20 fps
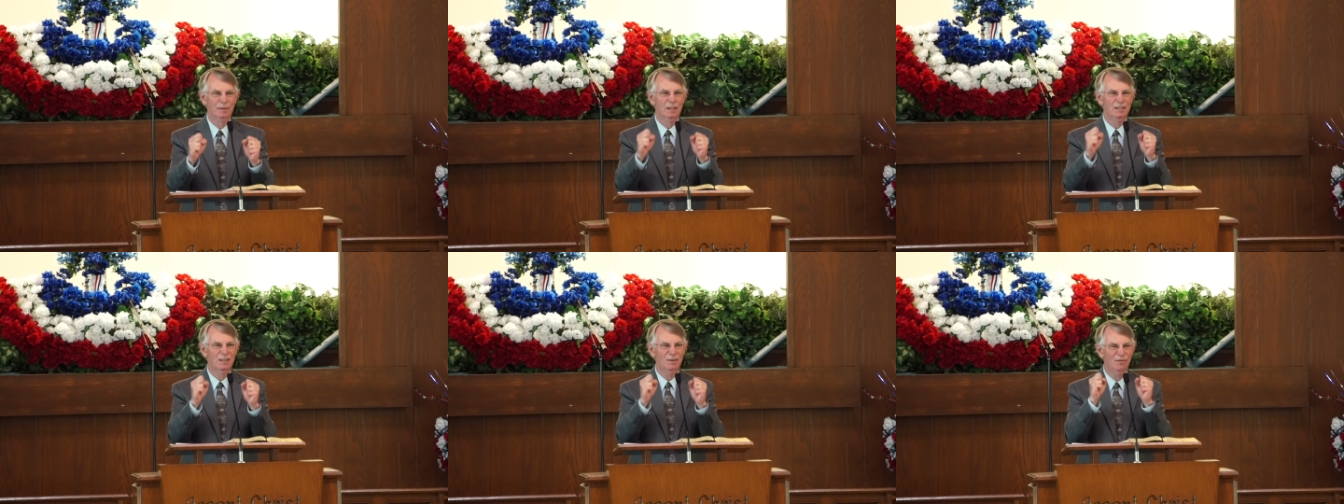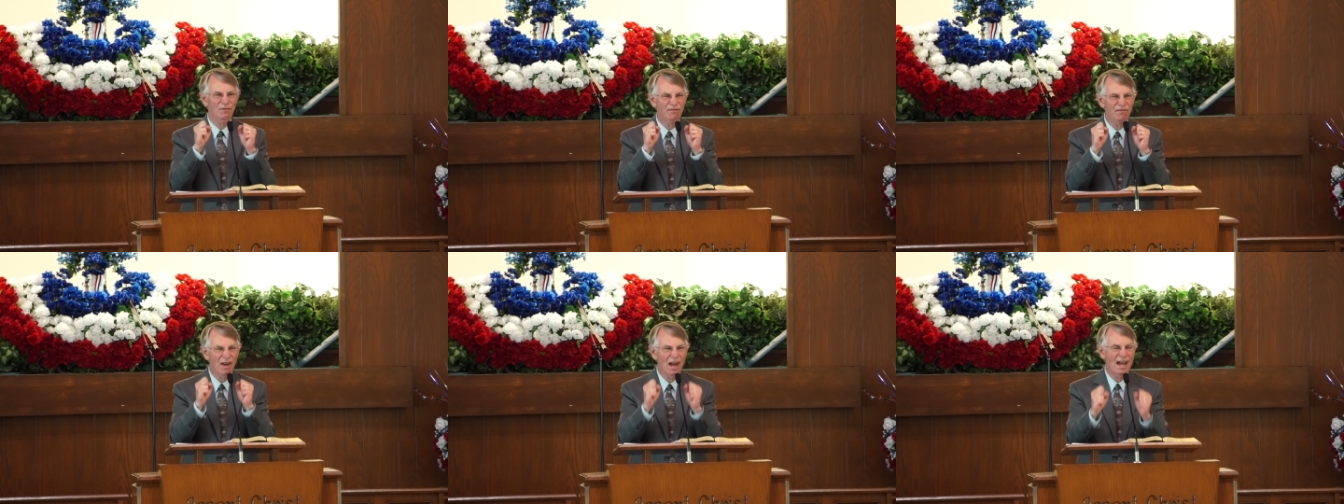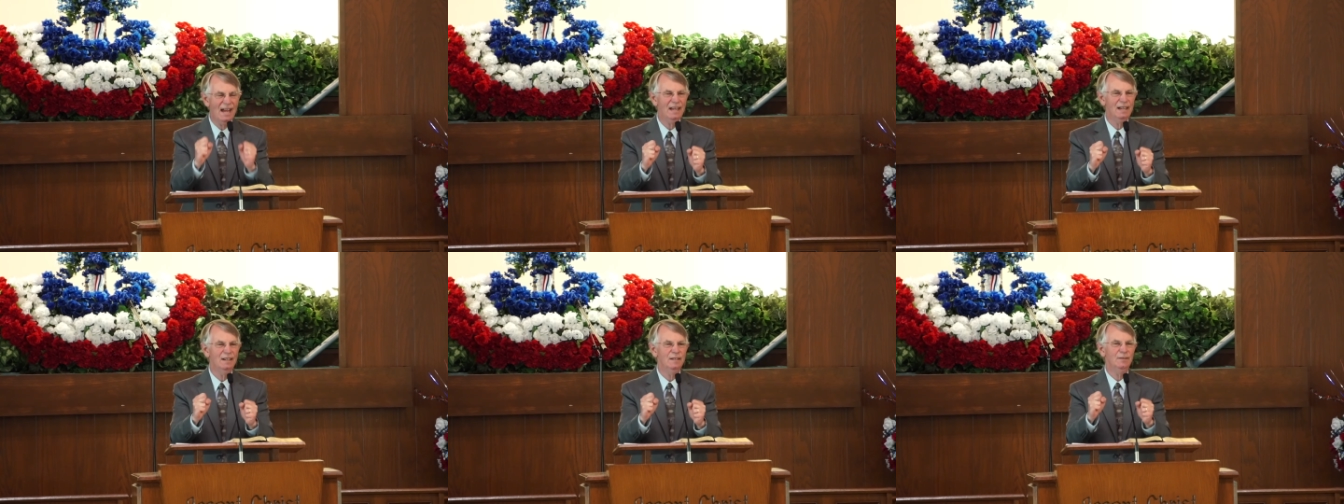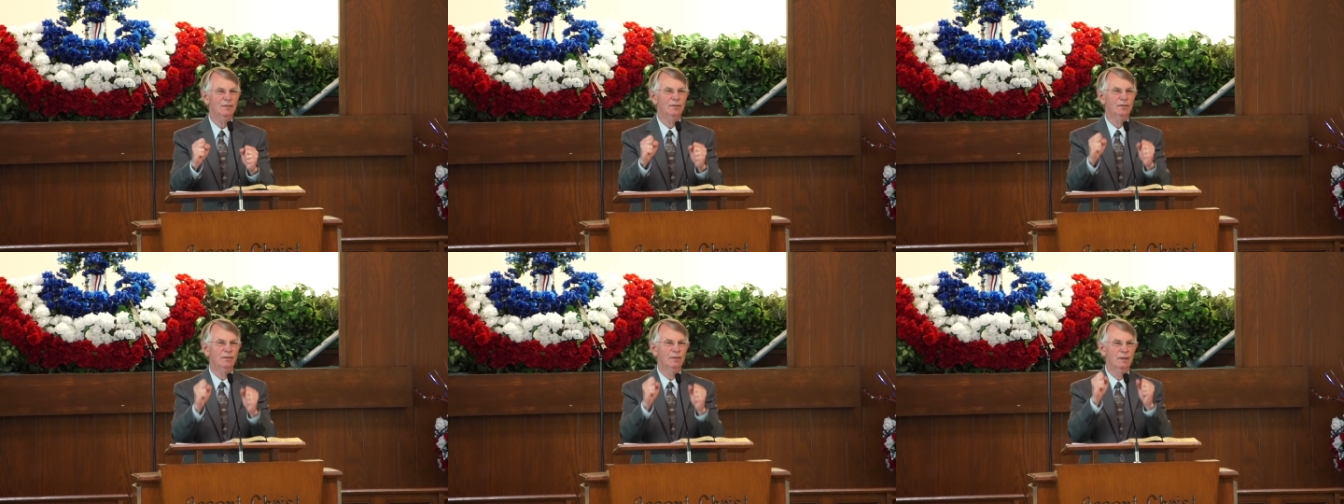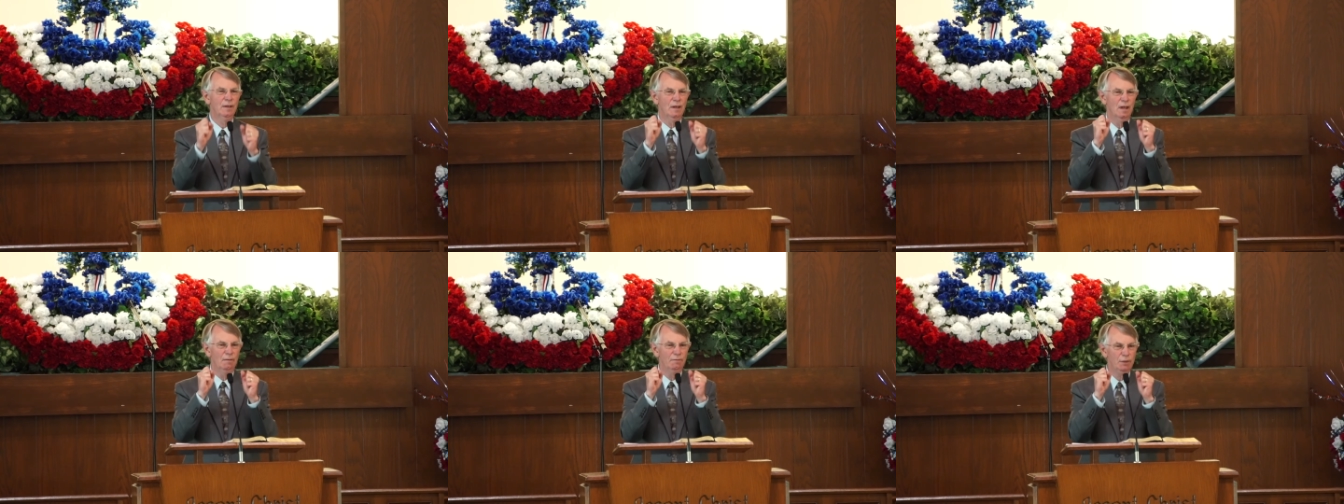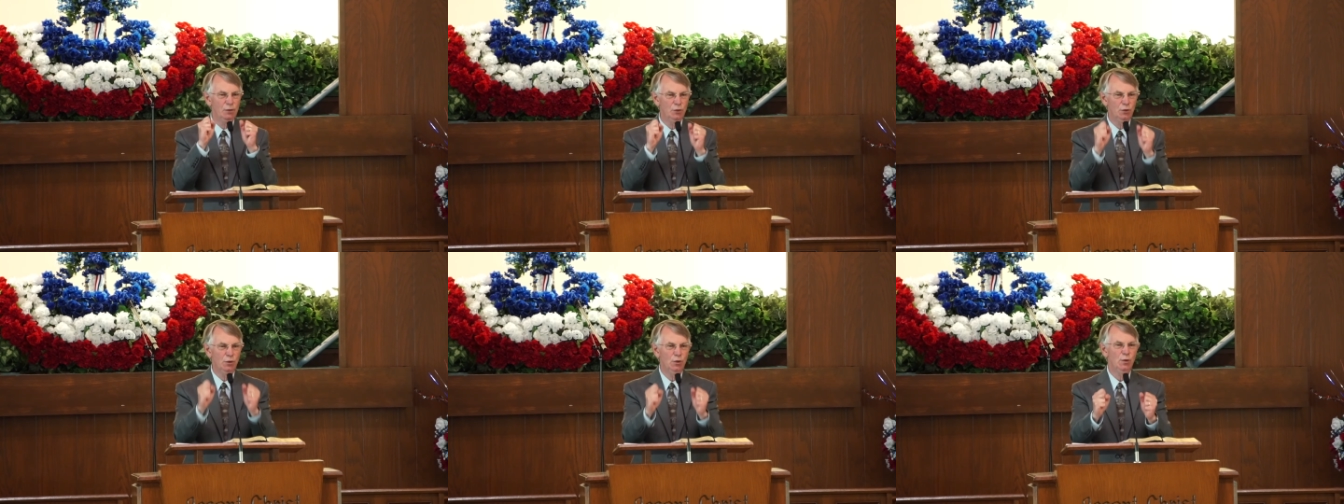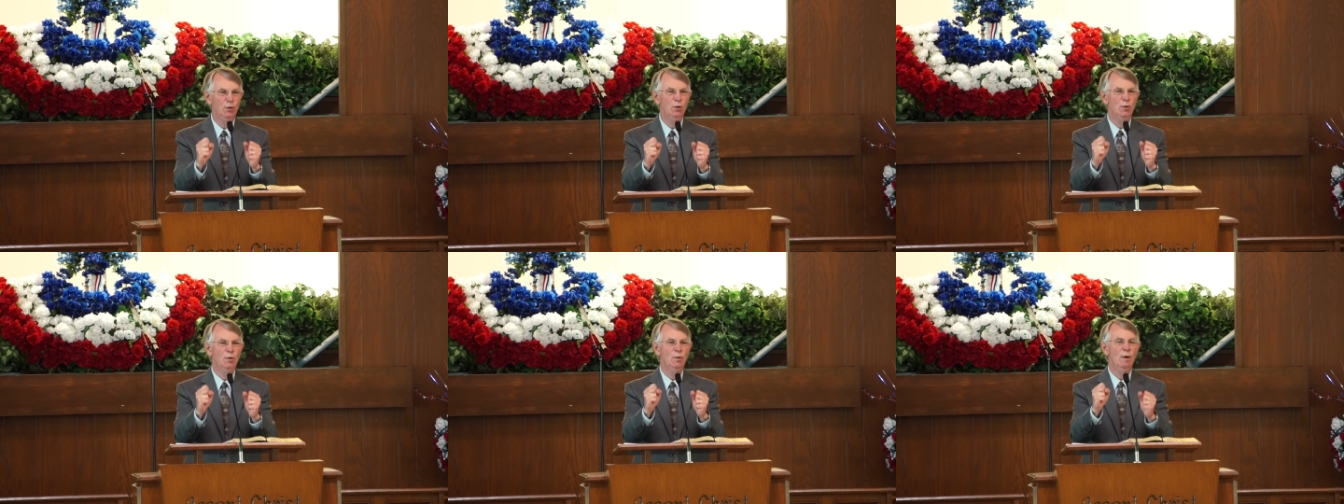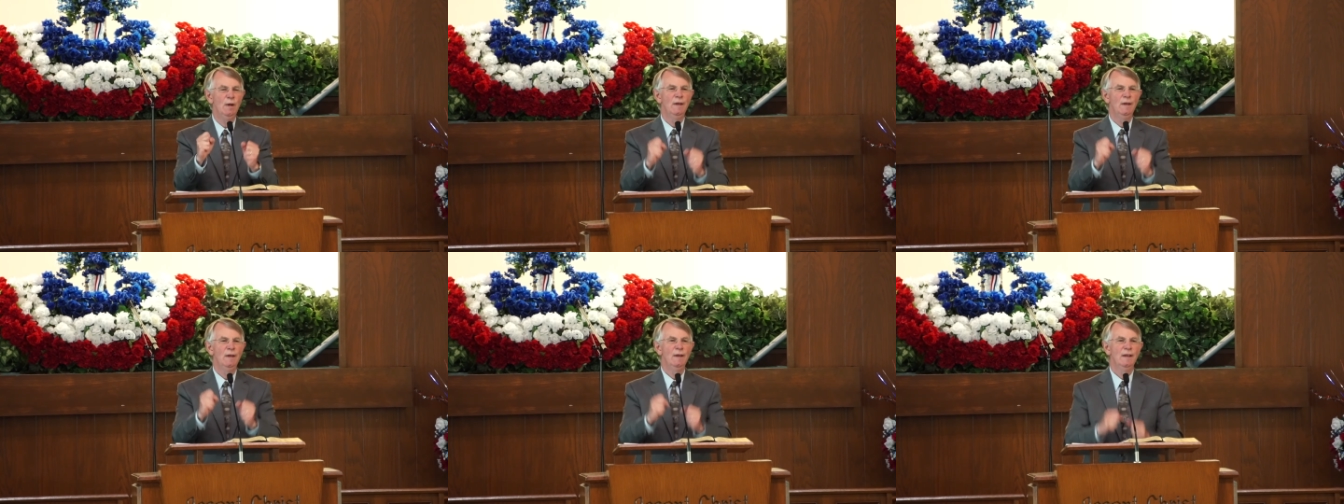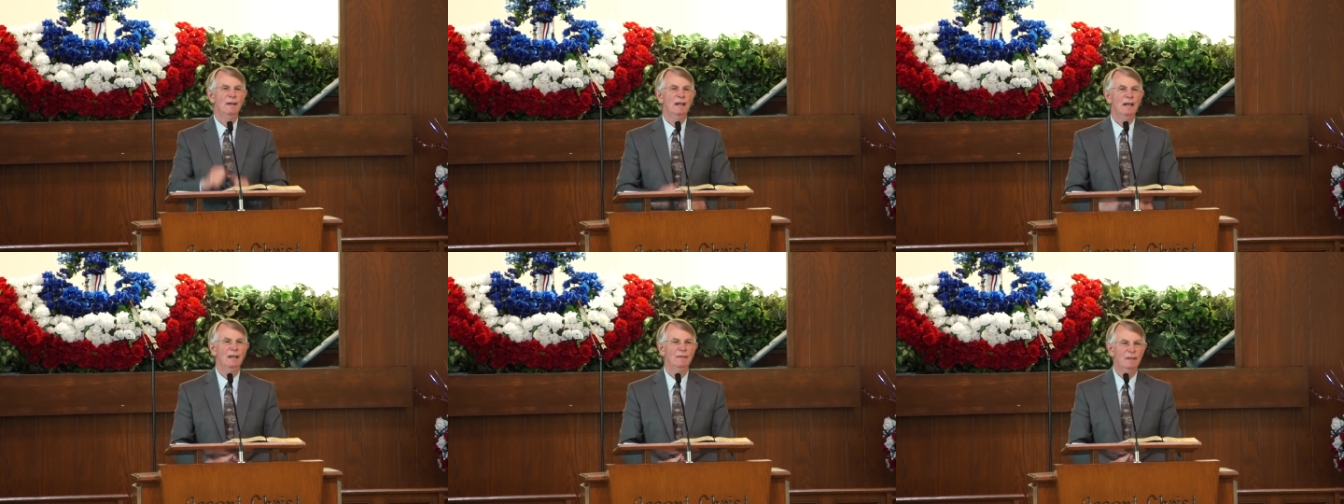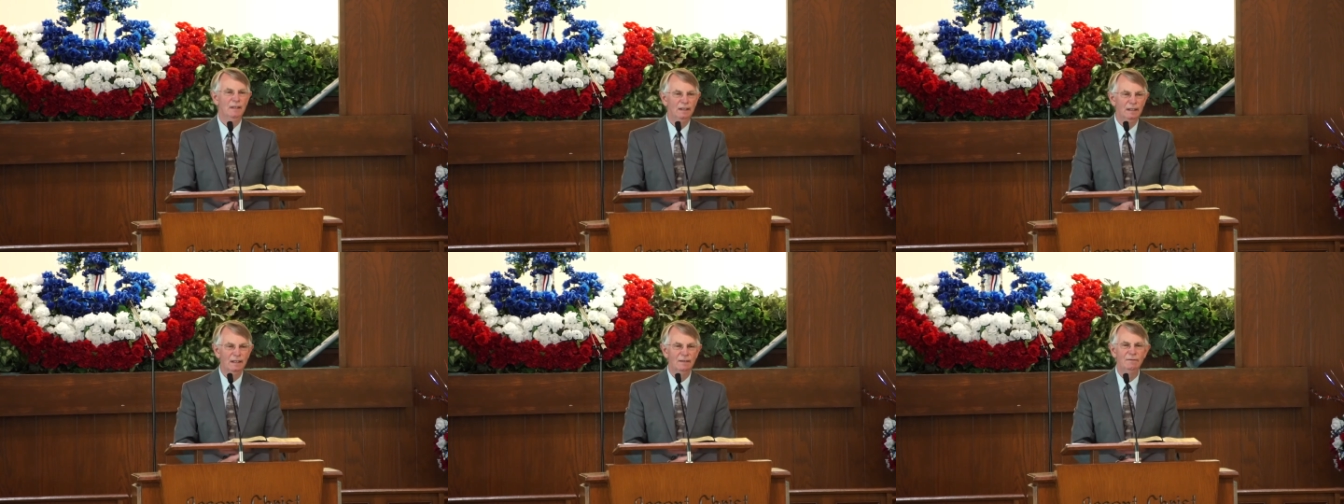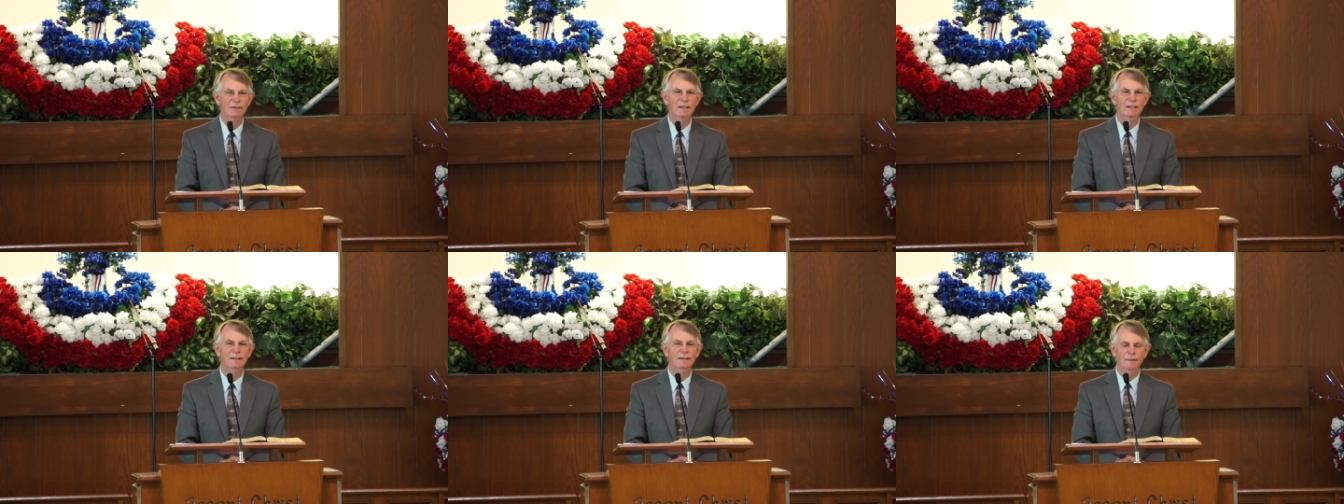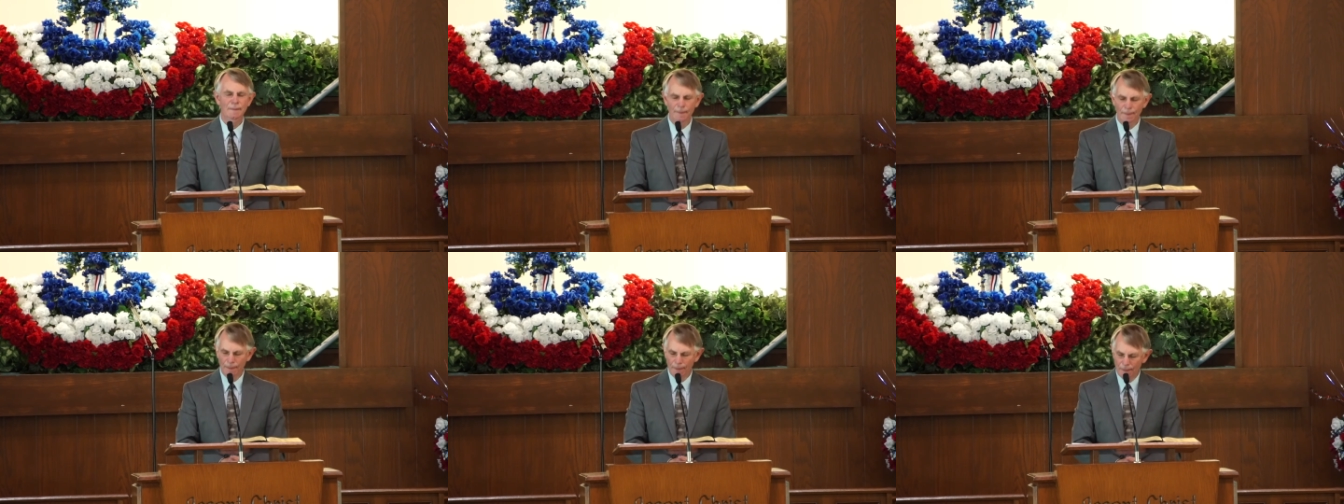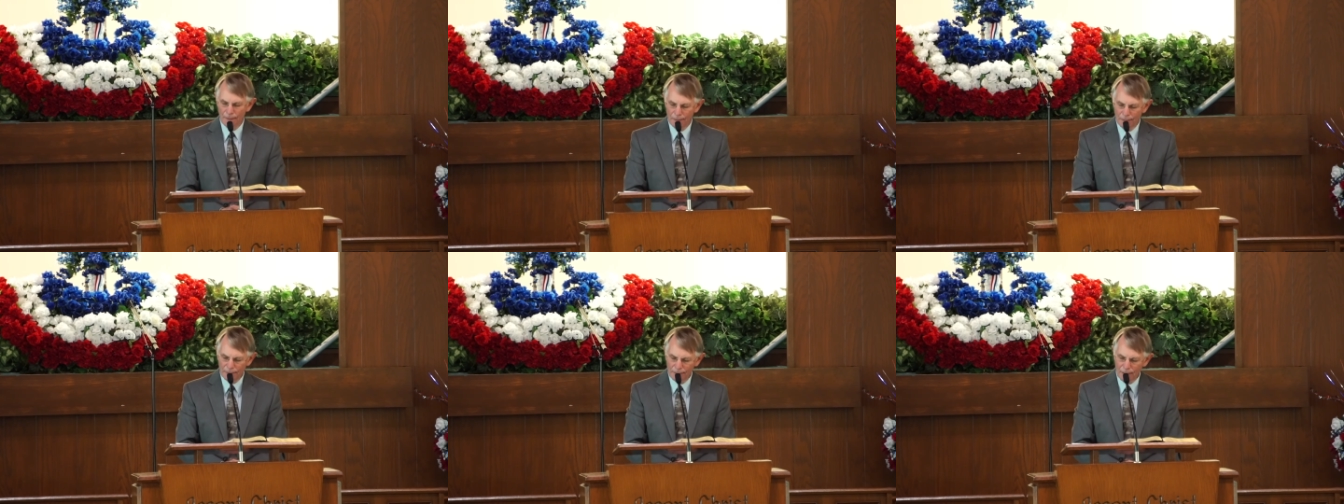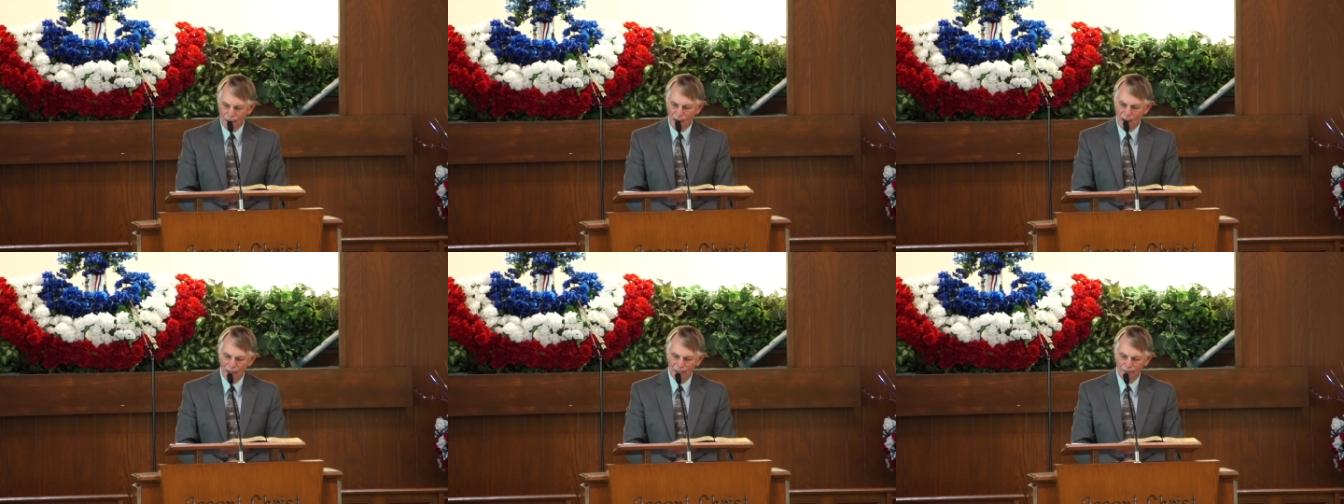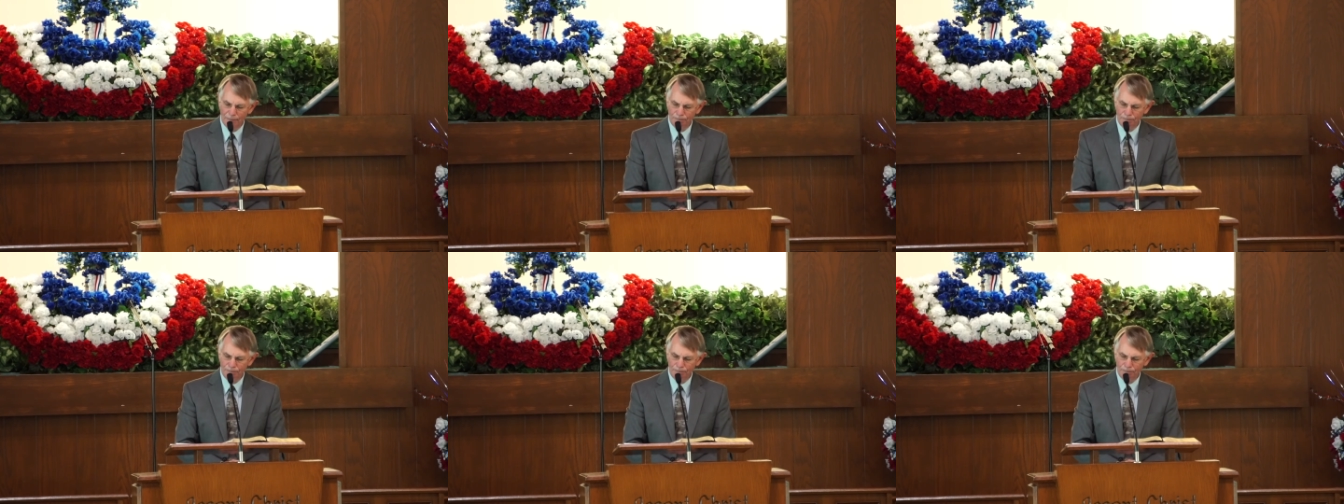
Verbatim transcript: defiance of the true and the living God.